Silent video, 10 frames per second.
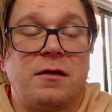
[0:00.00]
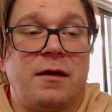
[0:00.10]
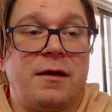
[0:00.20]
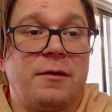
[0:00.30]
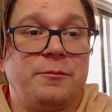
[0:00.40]

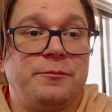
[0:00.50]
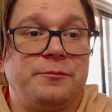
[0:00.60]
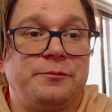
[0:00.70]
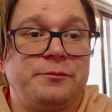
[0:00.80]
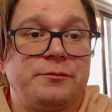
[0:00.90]
I
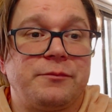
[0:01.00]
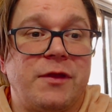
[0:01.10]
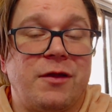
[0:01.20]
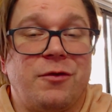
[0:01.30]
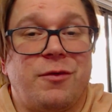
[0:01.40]

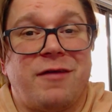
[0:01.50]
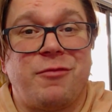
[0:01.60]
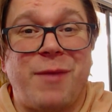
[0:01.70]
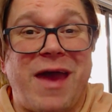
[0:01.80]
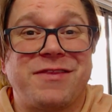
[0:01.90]
have
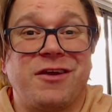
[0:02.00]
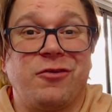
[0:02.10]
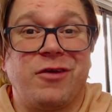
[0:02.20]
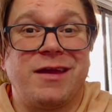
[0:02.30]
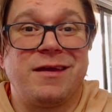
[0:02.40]
a math
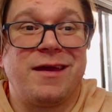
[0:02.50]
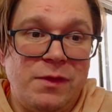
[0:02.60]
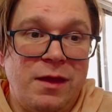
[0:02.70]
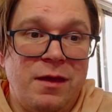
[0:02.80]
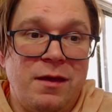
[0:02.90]
degree,
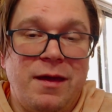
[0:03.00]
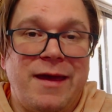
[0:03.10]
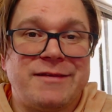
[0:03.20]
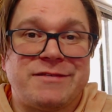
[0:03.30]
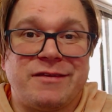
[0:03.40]

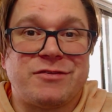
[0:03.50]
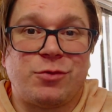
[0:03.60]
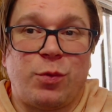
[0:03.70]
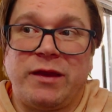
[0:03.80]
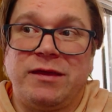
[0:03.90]
and since
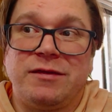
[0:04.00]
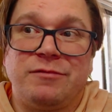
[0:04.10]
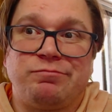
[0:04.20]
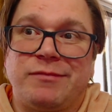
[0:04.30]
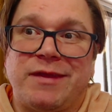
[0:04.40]

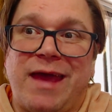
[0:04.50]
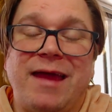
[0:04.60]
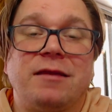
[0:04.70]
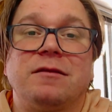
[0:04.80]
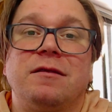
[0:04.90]

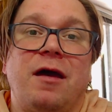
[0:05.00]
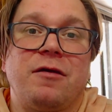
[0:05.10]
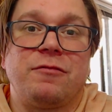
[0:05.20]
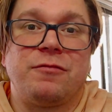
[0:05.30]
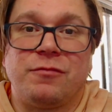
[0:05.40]
2010,
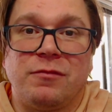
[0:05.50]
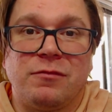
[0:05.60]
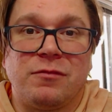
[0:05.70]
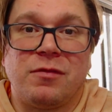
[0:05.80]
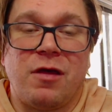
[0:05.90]
I've
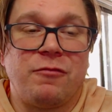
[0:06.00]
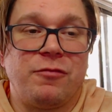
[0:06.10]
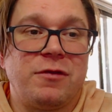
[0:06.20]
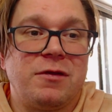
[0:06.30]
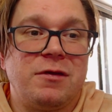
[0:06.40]

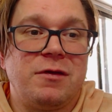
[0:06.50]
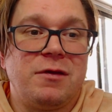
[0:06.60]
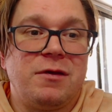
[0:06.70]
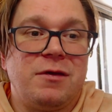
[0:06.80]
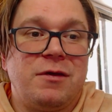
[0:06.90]
loved
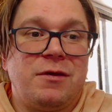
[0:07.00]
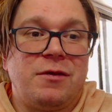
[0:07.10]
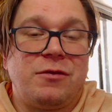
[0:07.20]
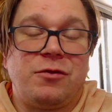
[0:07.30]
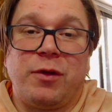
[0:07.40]

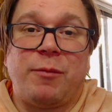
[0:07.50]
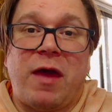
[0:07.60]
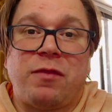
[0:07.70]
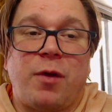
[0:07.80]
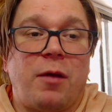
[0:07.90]
doing
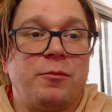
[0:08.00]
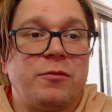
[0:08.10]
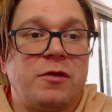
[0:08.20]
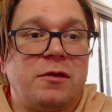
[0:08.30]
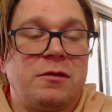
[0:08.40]
math
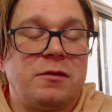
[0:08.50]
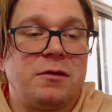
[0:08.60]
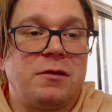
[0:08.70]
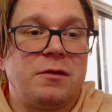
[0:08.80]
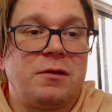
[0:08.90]
problems and
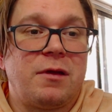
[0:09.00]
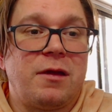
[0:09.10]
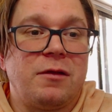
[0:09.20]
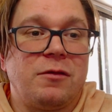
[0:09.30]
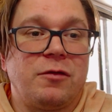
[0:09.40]

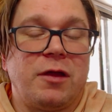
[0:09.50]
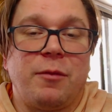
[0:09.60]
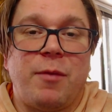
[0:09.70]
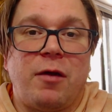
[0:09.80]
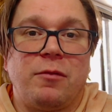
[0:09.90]
learning
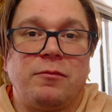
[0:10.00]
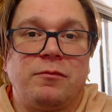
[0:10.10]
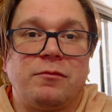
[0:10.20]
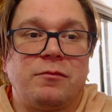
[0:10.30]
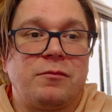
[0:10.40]
about
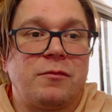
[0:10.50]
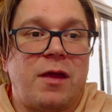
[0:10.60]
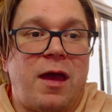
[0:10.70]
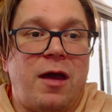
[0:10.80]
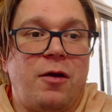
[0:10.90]

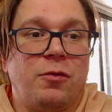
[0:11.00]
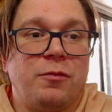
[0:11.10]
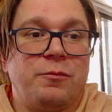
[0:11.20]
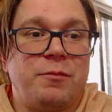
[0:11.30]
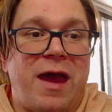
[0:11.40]
how
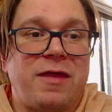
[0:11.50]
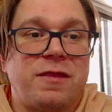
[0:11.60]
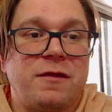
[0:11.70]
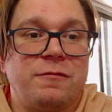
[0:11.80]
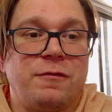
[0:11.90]
math
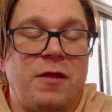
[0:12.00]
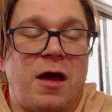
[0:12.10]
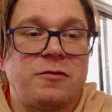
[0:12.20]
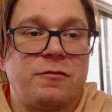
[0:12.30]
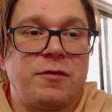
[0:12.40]
and
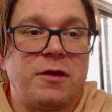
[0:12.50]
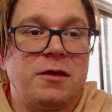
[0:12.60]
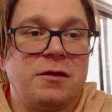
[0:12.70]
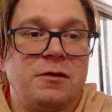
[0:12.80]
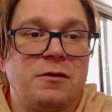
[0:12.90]

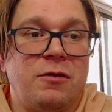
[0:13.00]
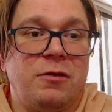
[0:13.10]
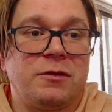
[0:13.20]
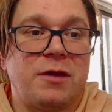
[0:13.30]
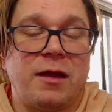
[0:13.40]
philosophy
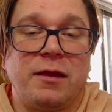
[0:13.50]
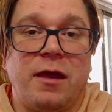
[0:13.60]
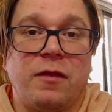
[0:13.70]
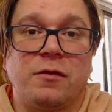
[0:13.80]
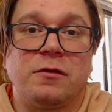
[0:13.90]
all tie
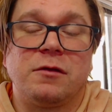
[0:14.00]
together.